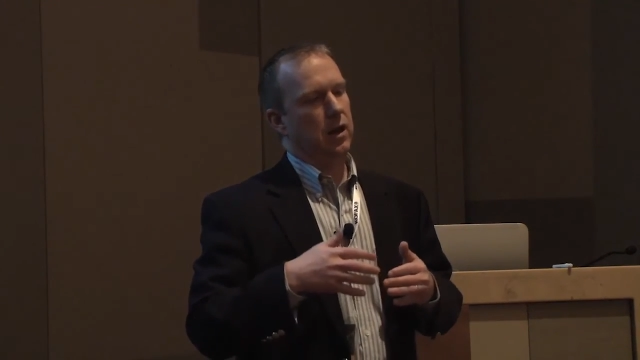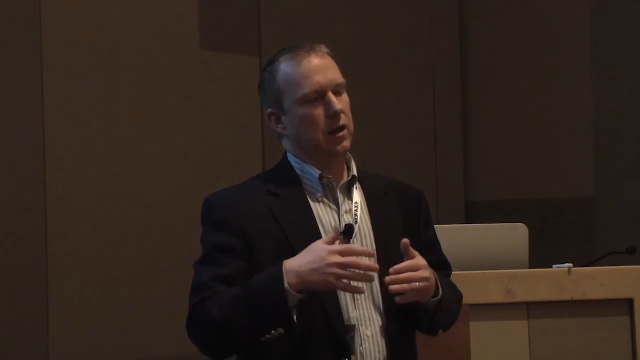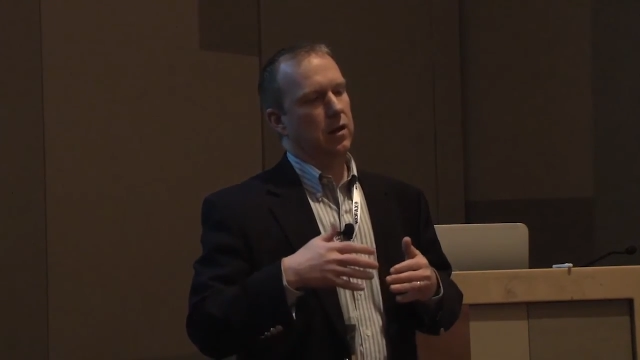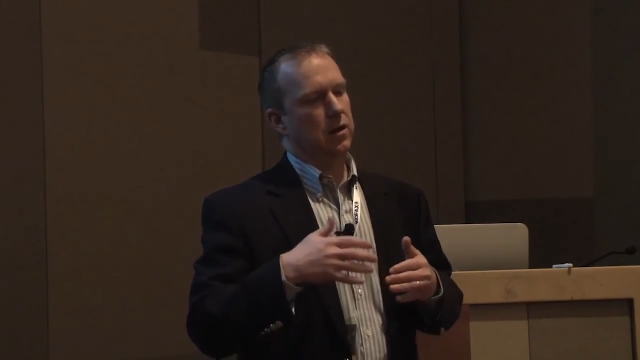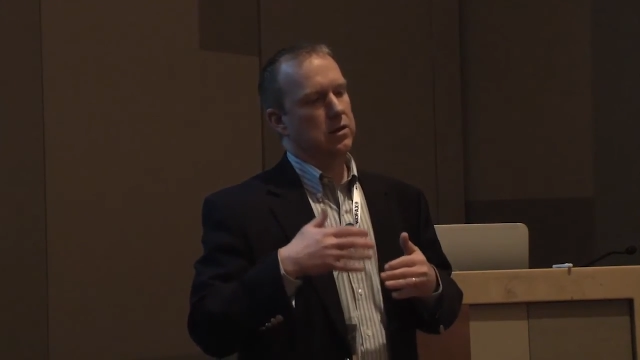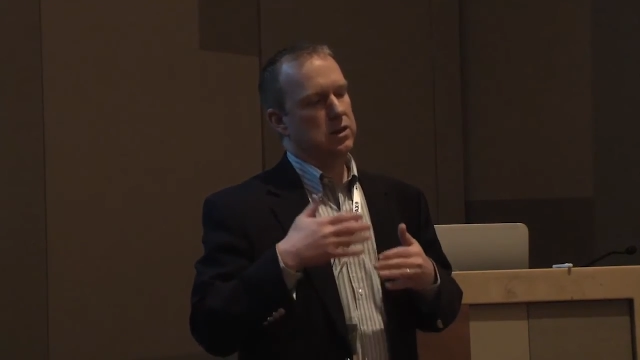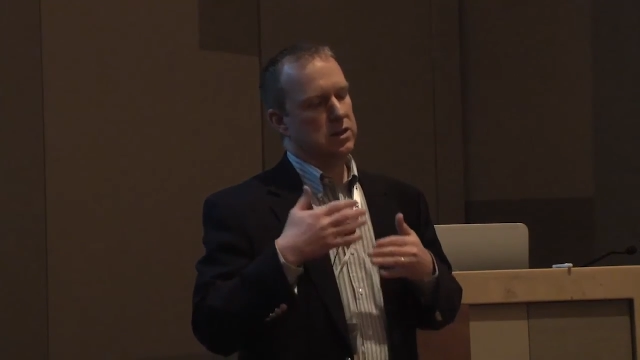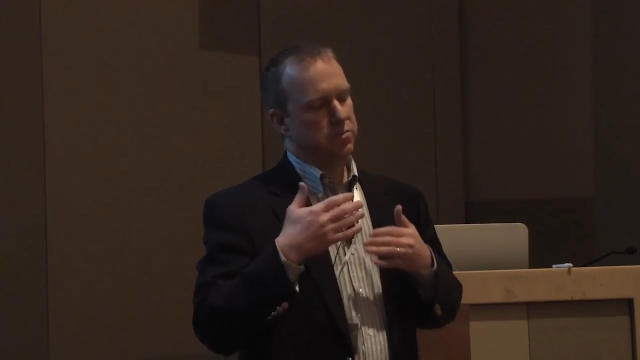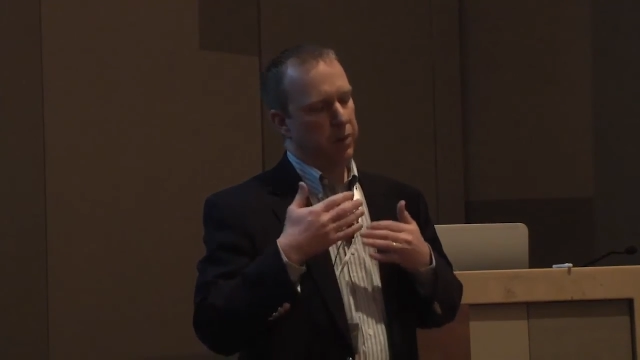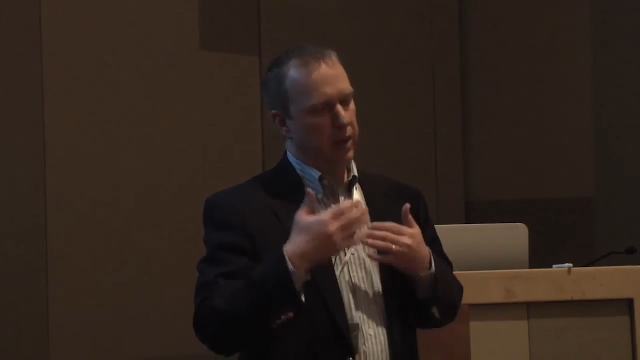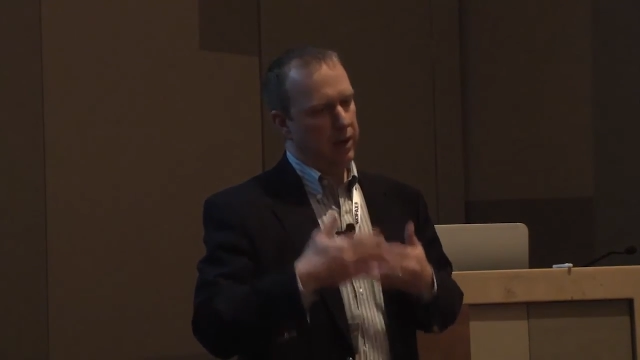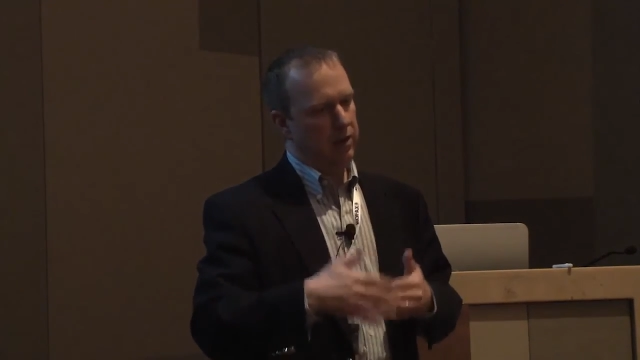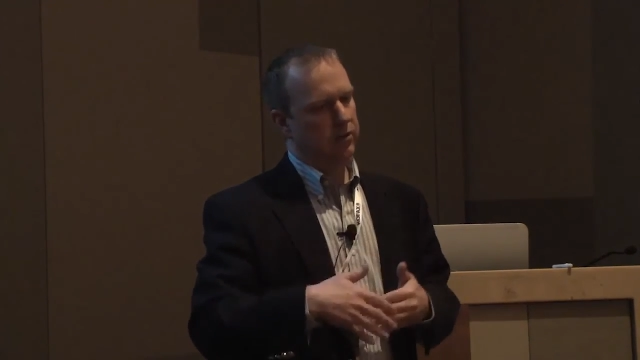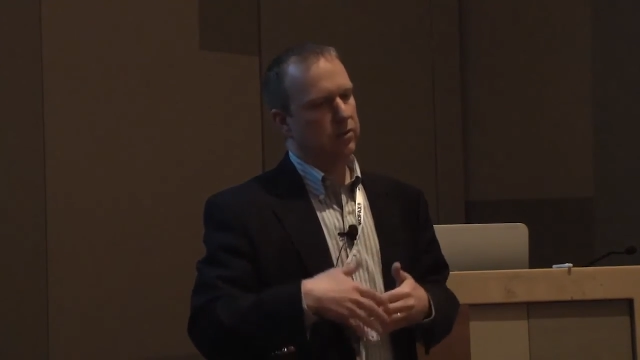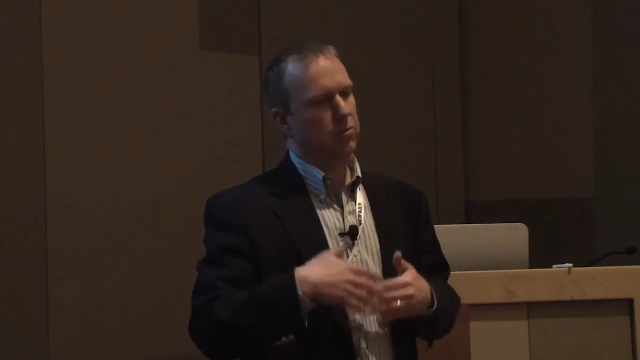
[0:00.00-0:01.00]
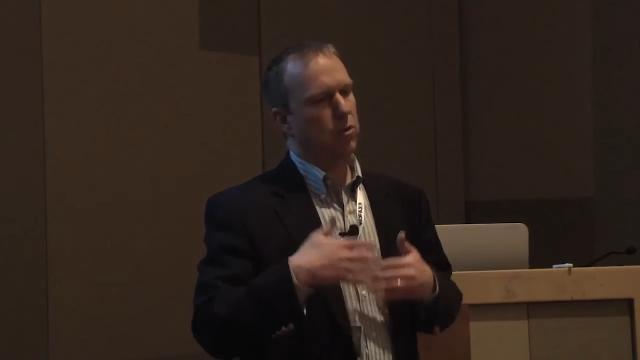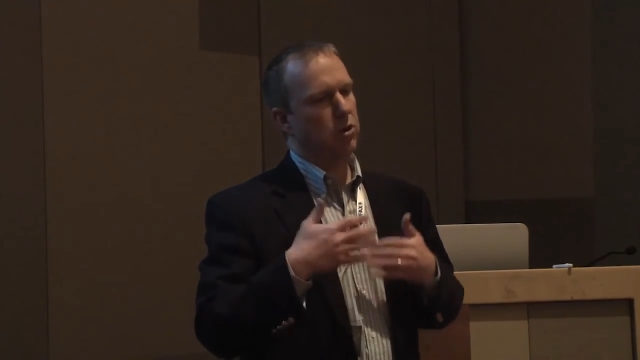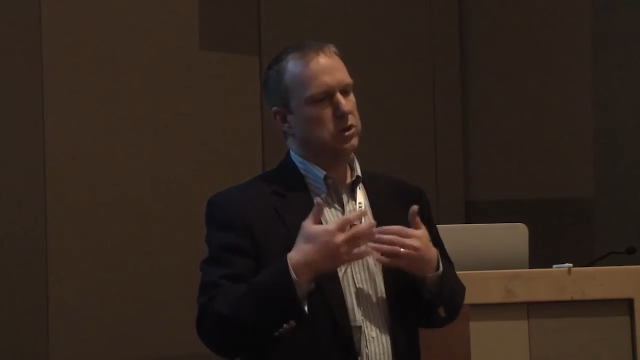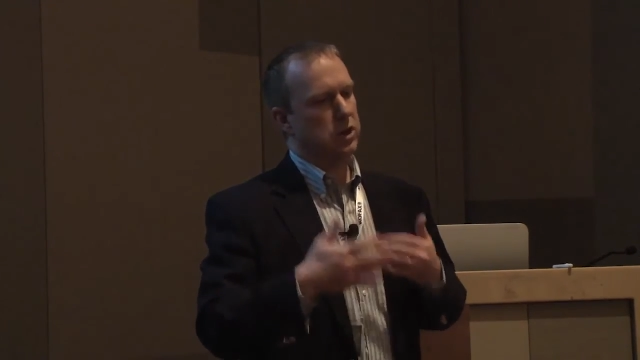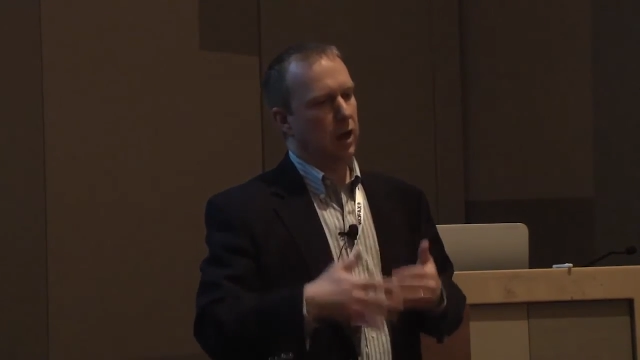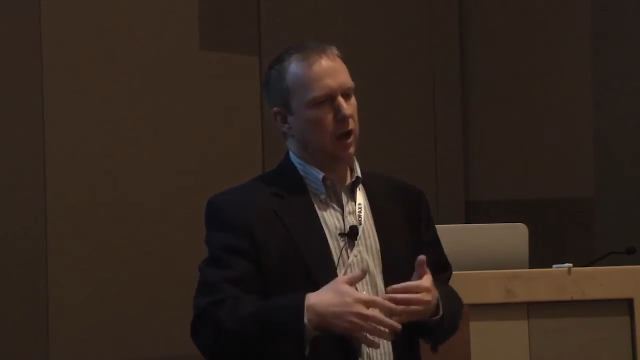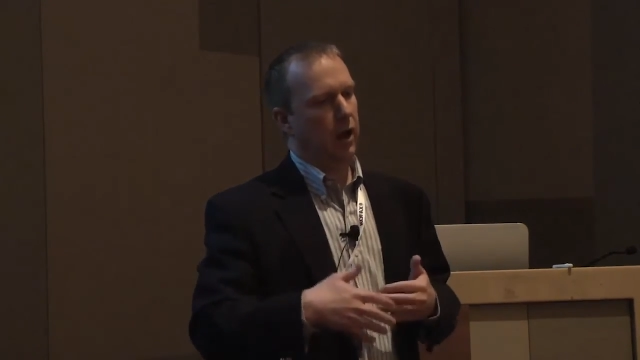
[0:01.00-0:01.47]
in spending some
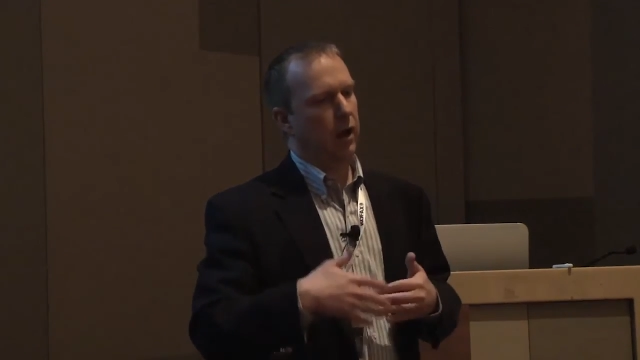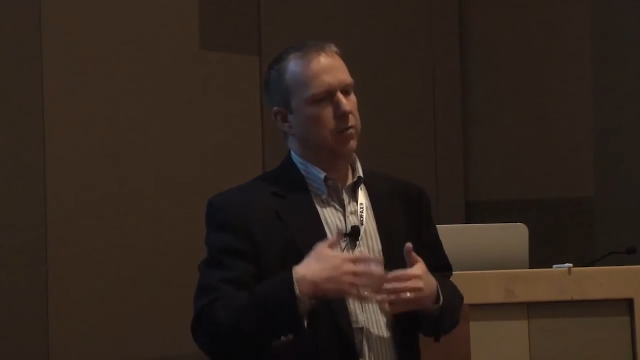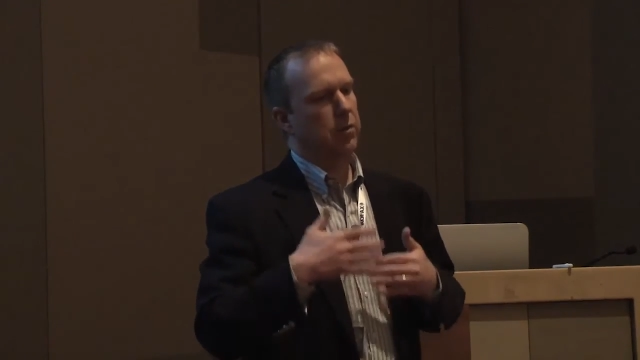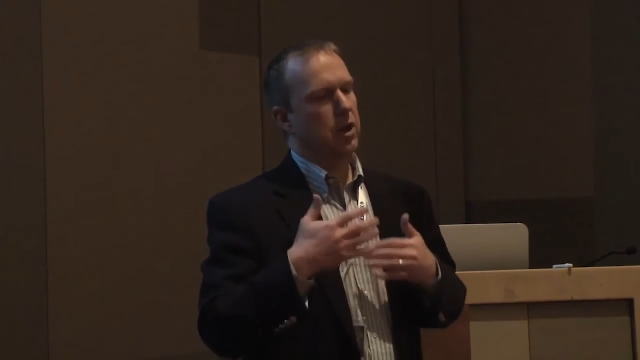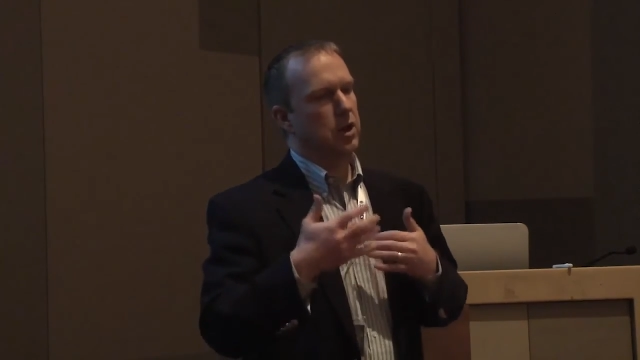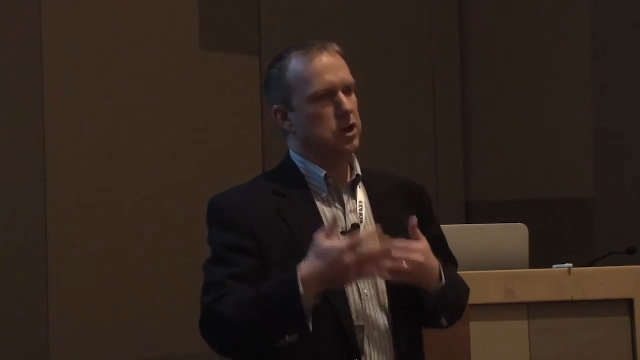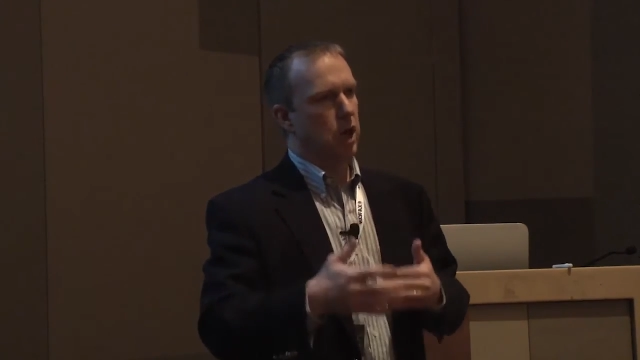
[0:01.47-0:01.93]
more time